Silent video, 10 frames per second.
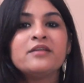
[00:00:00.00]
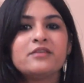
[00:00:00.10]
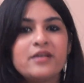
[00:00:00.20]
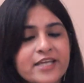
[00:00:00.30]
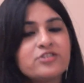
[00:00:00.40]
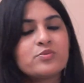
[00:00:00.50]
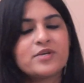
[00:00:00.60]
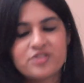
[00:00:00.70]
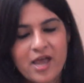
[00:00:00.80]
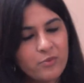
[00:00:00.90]
the link to
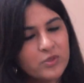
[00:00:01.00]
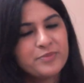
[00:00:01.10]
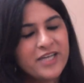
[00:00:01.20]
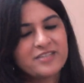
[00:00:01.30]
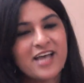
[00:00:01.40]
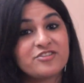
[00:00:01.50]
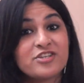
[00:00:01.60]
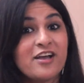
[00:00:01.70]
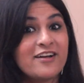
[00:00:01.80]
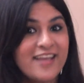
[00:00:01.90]
which I would be
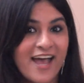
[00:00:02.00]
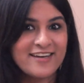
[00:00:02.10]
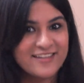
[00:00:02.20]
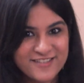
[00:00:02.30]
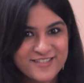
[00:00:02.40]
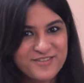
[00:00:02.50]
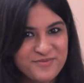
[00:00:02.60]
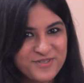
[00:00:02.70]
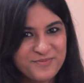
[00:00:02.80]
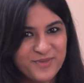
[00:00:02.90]
attaching again in the description